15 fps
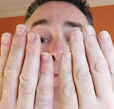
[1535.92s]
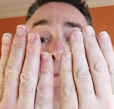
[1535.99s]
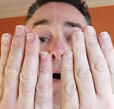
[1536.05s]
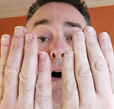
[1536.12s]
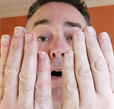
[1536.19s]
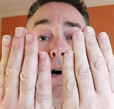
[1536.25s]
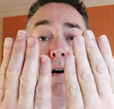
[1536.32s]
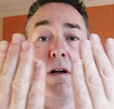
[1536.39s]
to
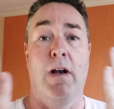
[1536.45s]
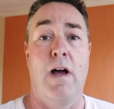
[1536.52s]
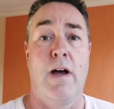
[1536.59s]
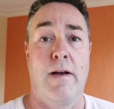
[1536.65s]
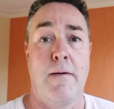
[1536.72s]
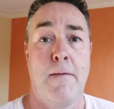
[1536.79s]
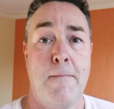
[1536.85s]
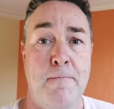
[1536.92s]
part
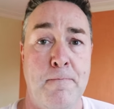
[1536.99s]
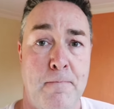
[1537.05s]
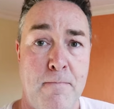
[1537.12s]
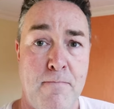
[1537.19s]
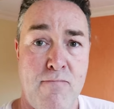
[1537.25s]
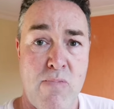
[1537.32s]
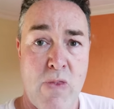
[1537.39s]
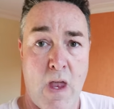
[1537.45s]
like
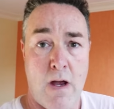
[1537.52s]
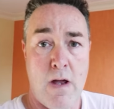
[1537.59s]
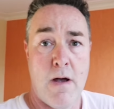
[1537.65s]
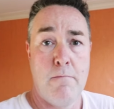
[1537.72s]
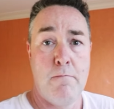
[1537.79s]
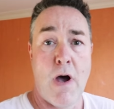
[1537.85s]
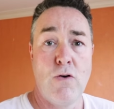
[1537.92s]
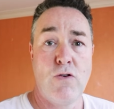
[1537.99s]

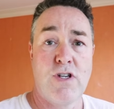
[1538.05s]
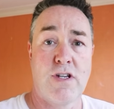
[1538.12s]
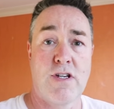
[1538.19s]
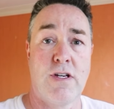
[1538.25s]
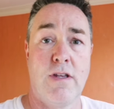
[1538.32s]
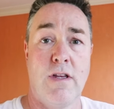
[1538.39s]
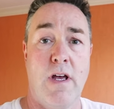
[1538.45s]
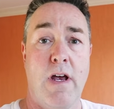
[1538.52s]

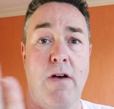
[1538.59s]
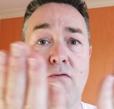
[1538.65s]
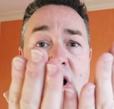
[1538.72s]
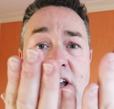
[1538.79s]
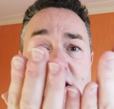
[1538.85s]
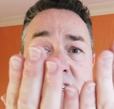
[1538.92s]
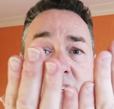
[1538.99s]
Moses and the Red